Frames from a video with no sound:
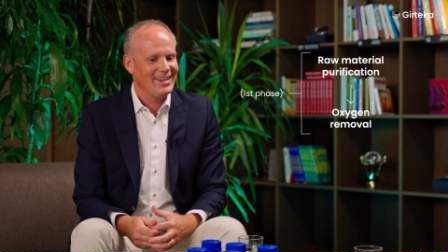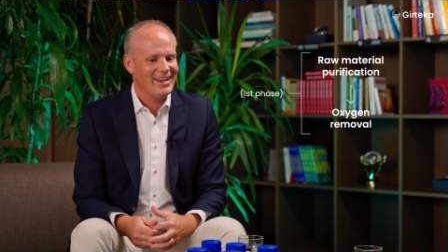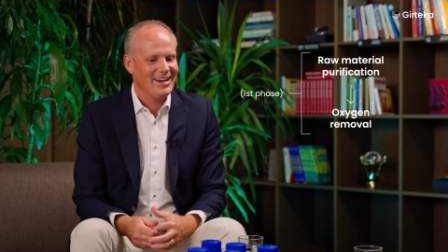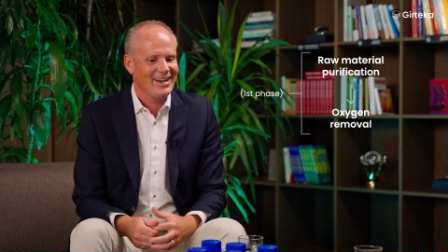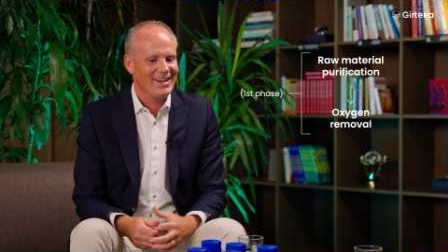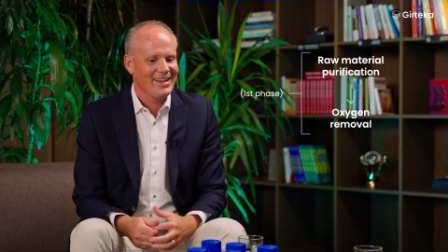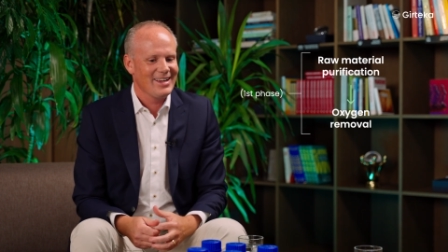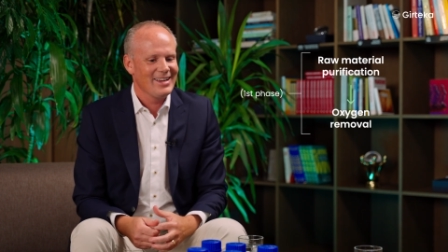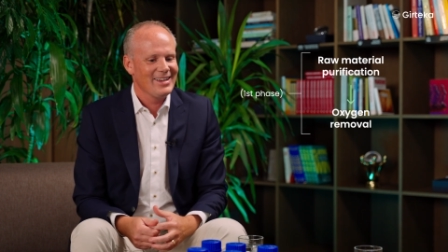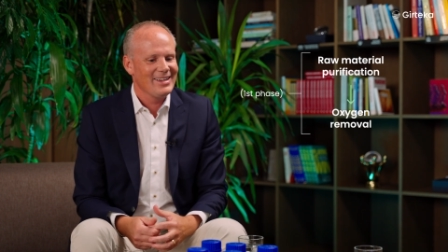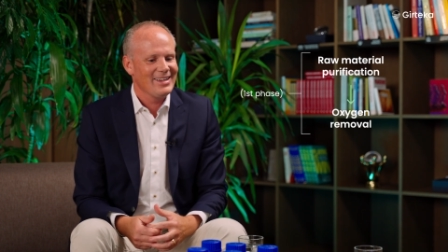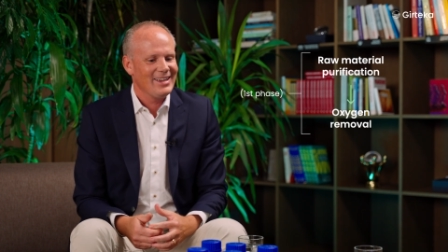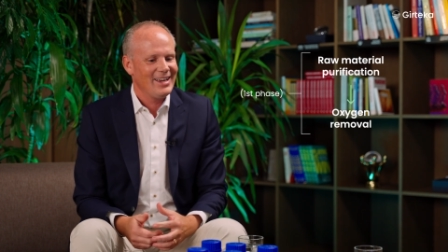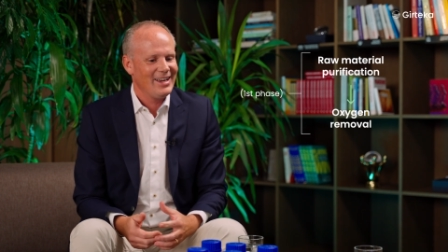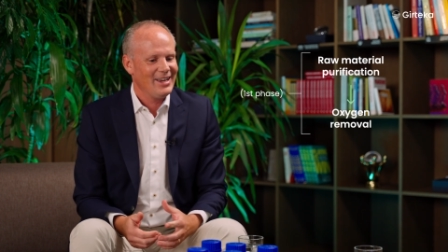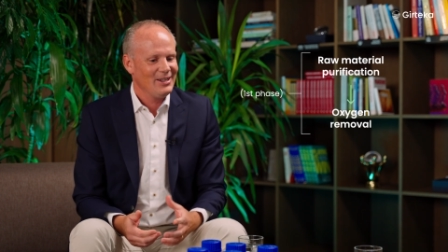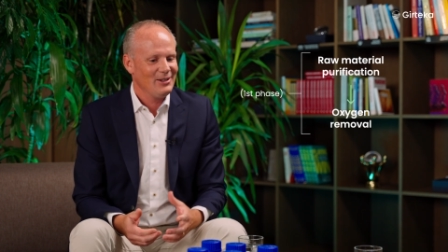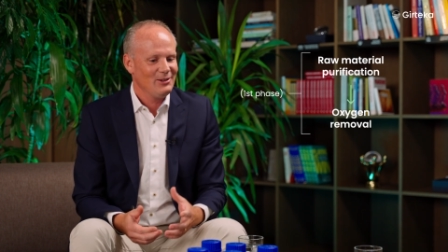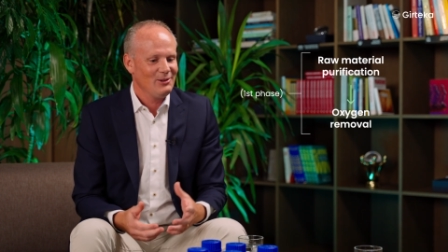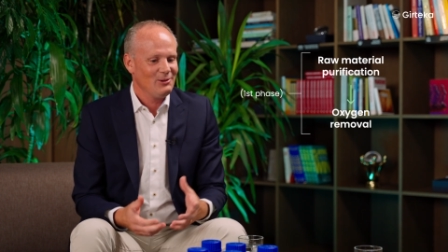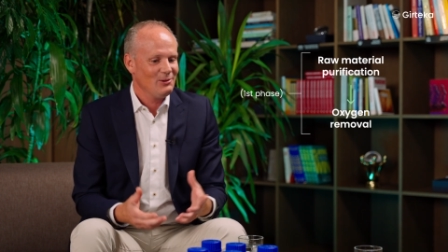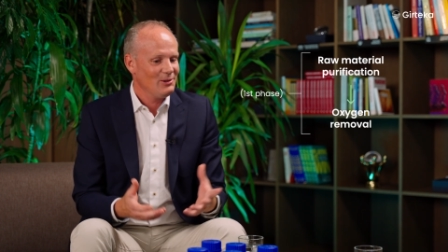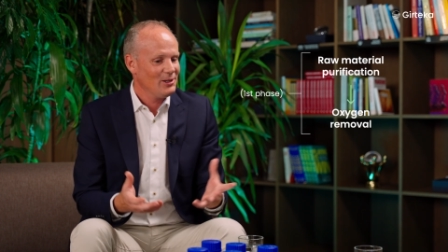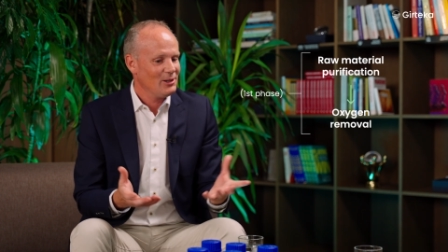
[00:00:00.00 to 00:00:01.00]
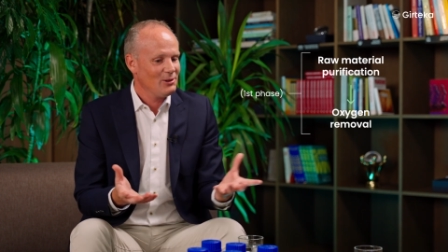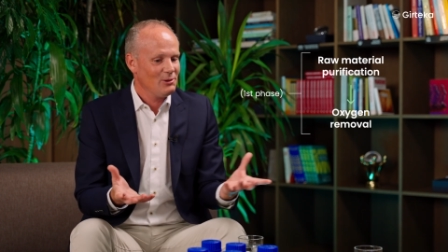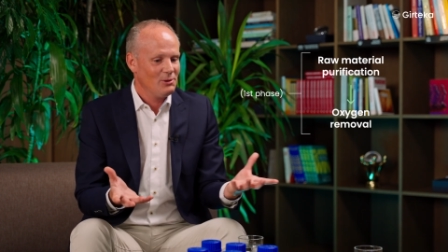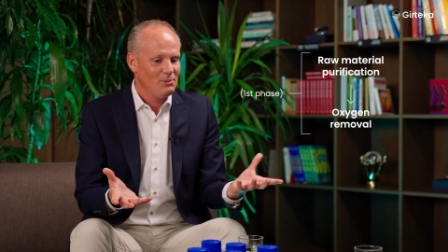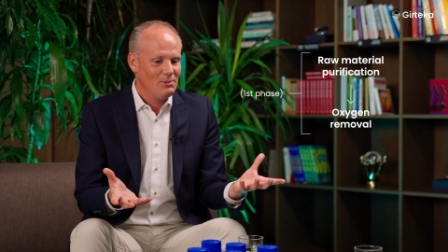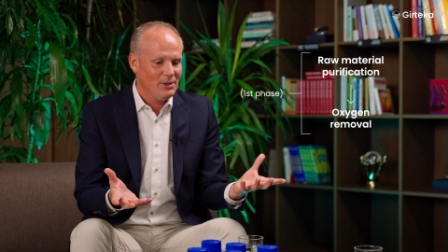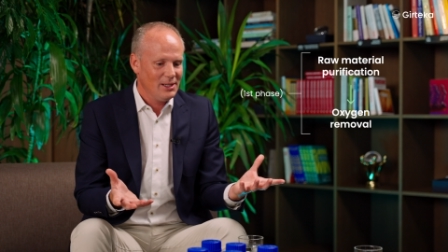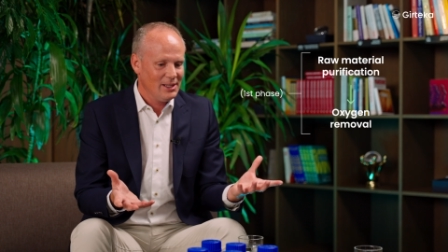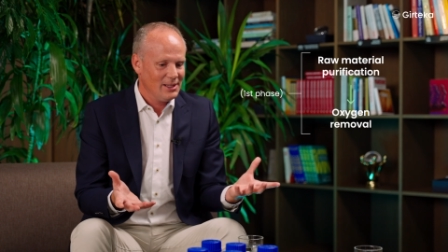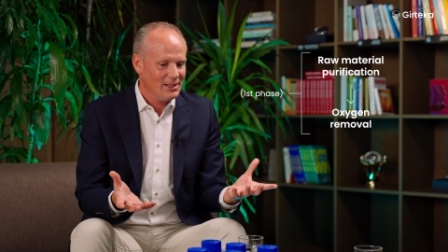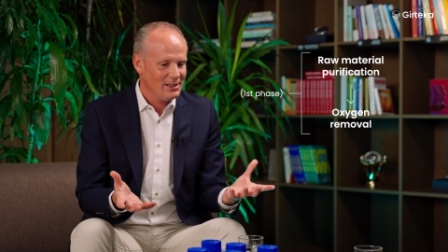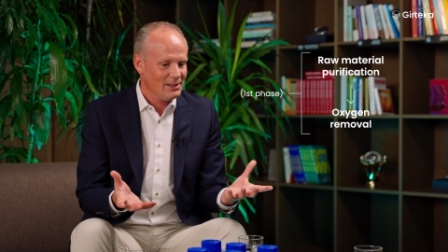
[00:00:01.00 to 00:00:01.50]
yeah, uh, there could
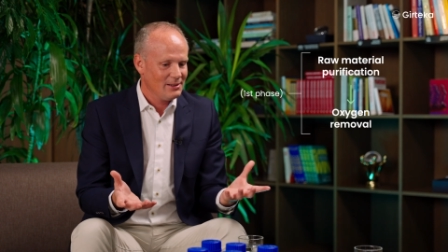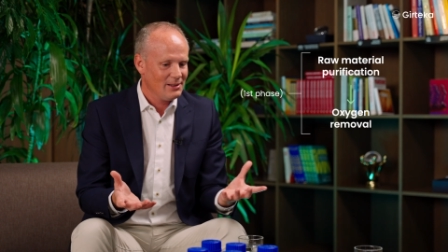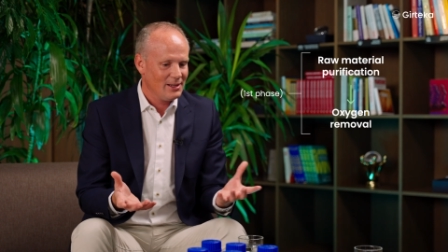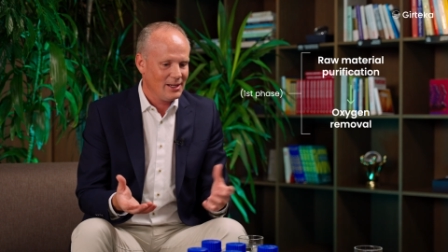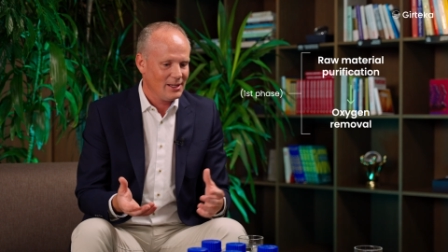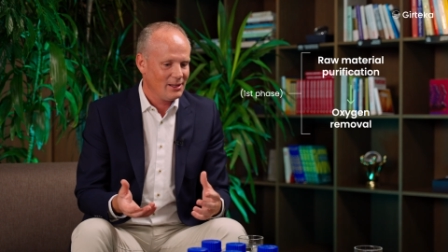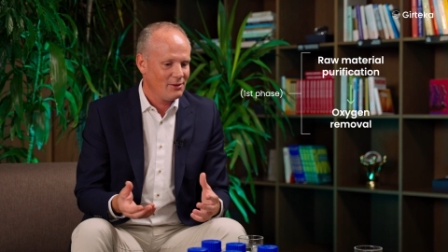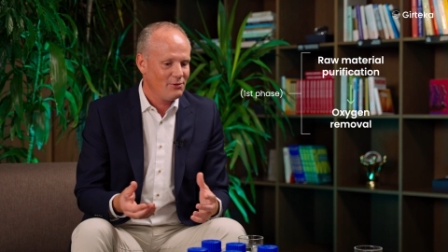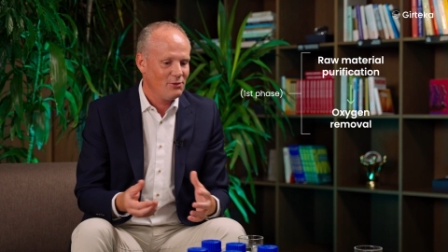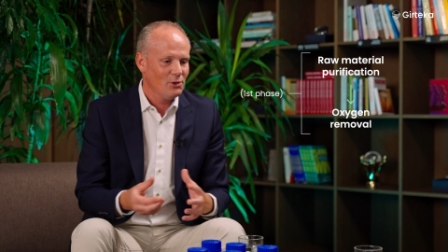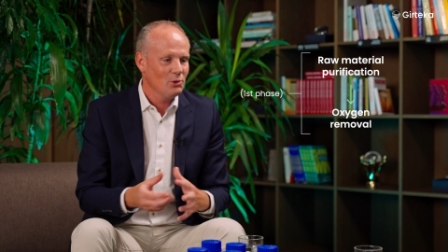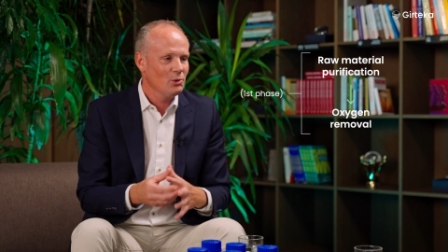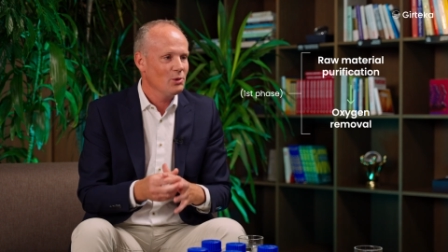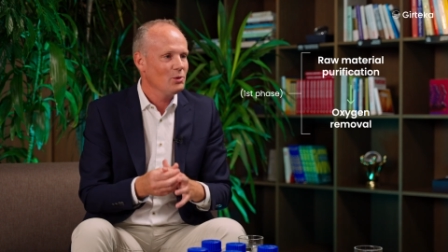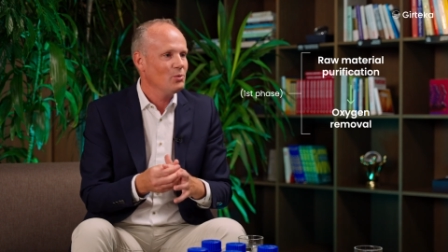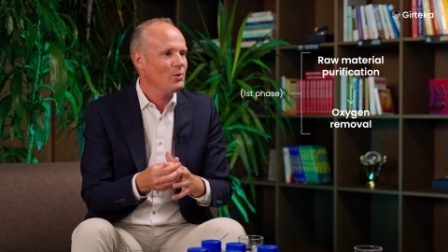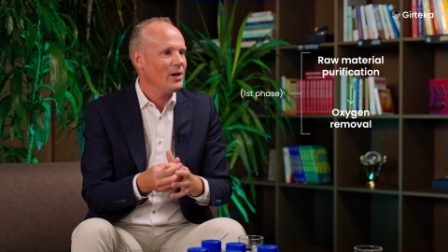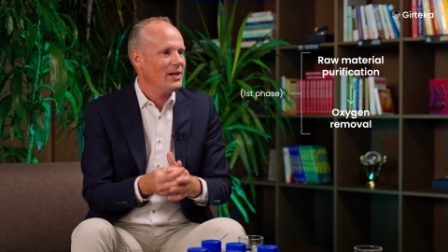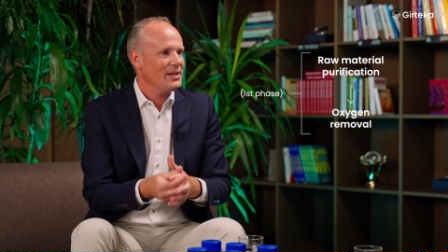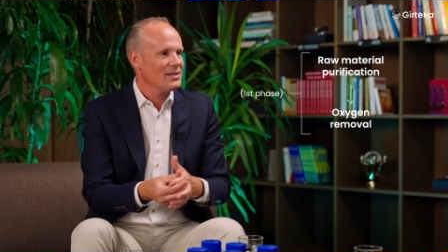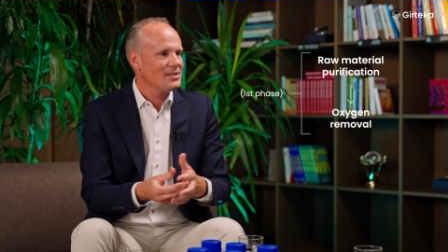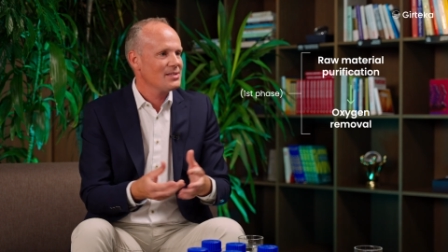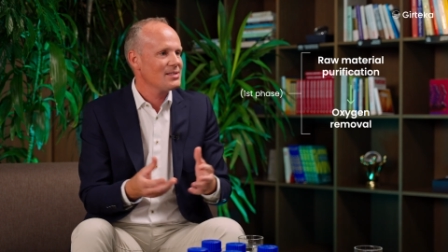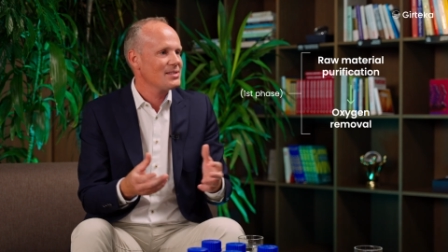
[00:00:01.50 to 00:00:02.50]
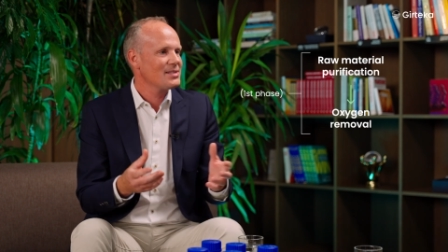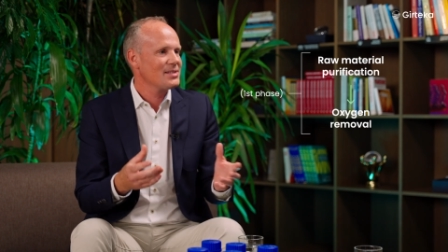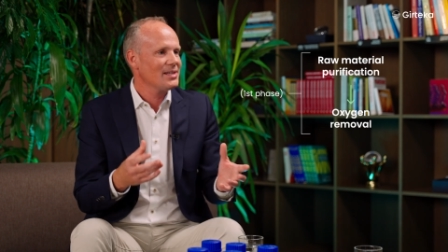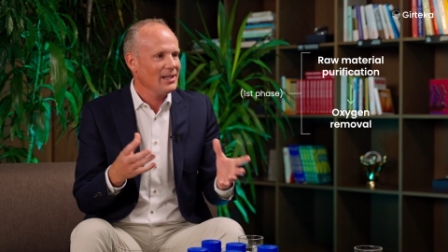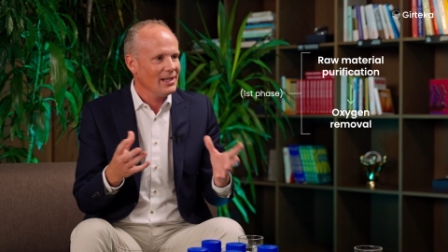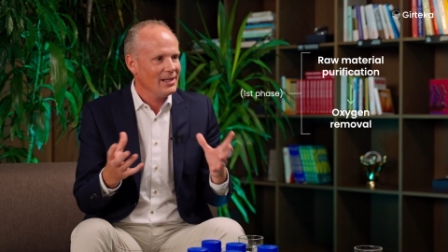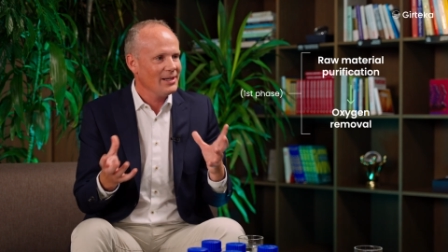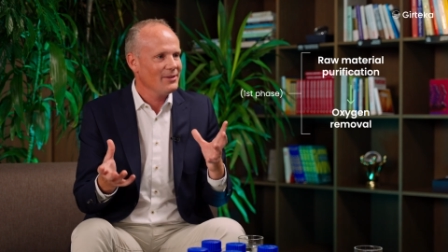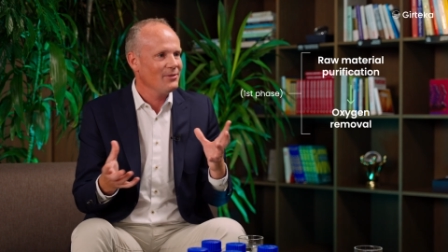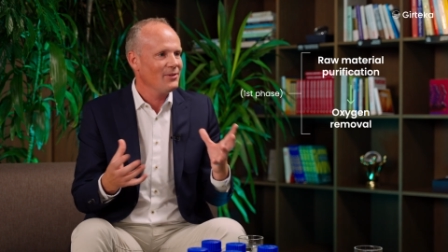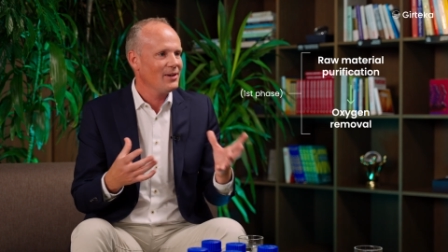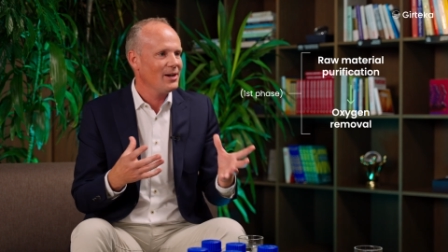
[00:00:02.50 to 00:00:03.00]
be like food waste
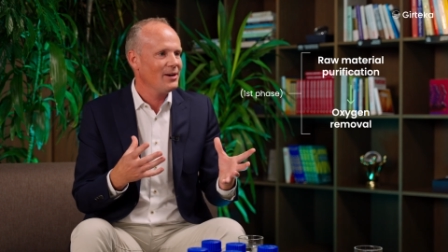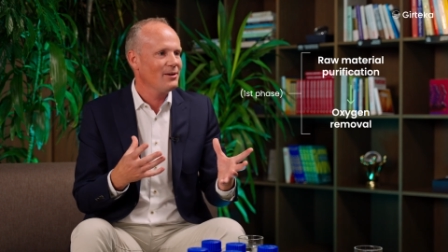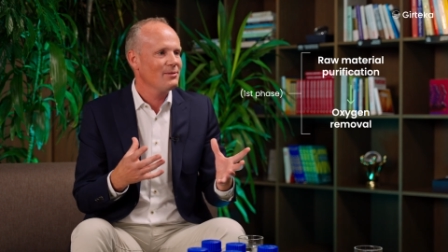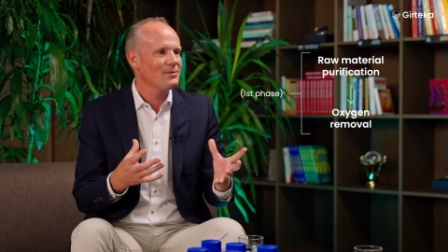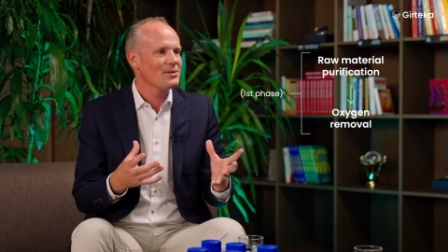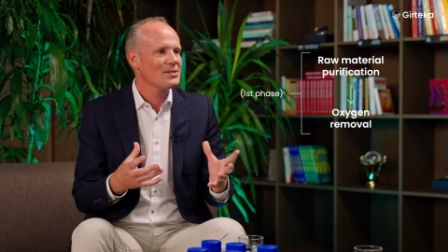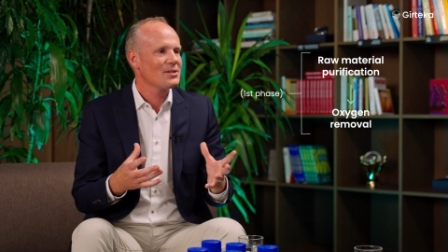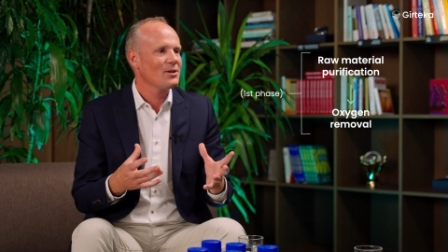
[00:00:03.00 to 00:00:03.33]
still in there,